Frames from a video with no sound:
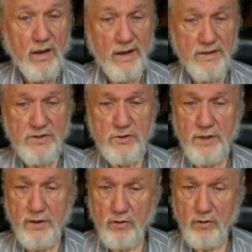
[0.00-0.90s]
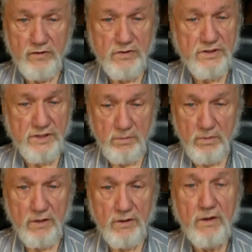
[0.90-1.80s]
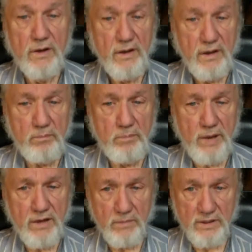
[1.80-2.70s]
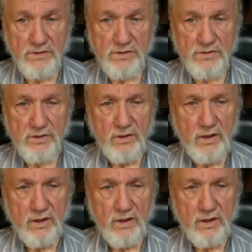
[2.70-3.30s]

has to get over similar impediments.